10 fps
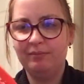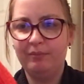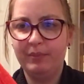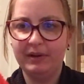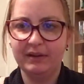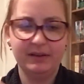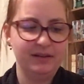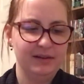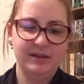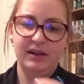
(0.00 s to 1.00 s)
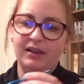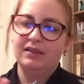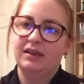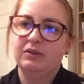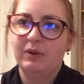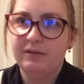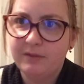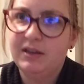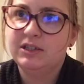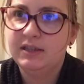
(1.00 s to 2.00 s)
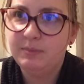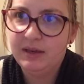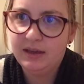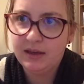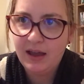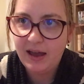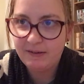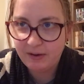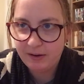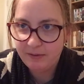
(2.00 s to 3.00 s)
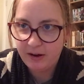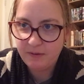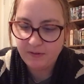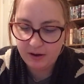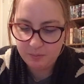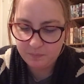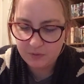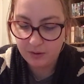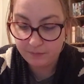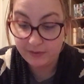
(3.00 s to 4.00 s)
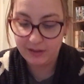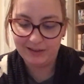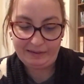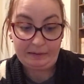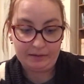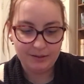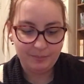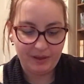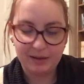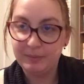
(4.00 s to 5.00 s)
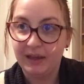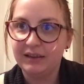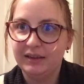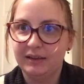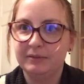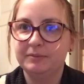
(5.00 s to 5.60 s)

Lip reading: but this will eventually be a very, very, very hopefully big blanket.